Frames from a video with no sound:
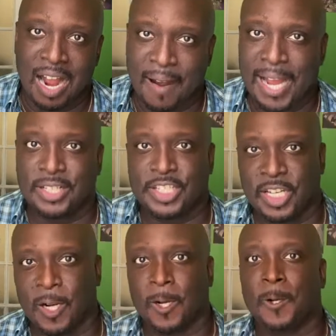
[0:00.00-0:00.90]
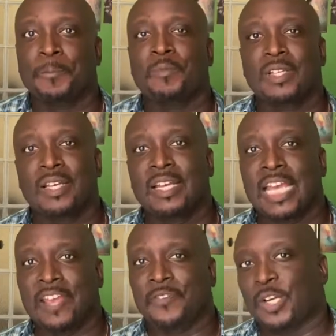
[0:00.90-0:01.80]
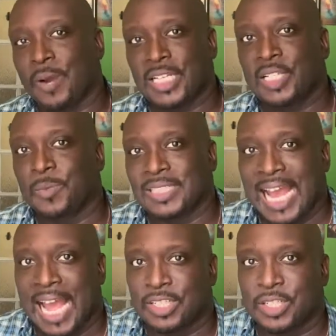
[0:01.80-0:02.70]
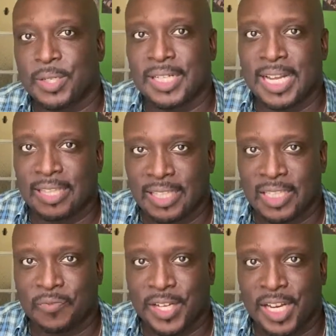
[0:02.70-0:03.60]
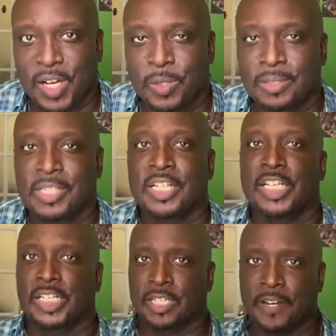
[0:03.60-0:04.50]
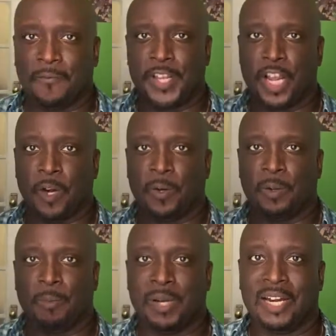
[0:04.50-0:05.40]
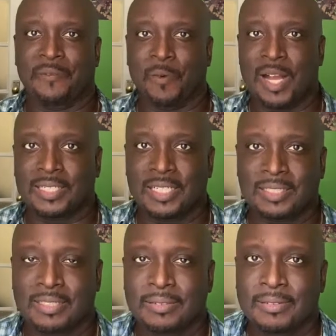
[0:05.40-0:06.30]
All right, so if your question was answered in this video, good for you. But if it wasn't,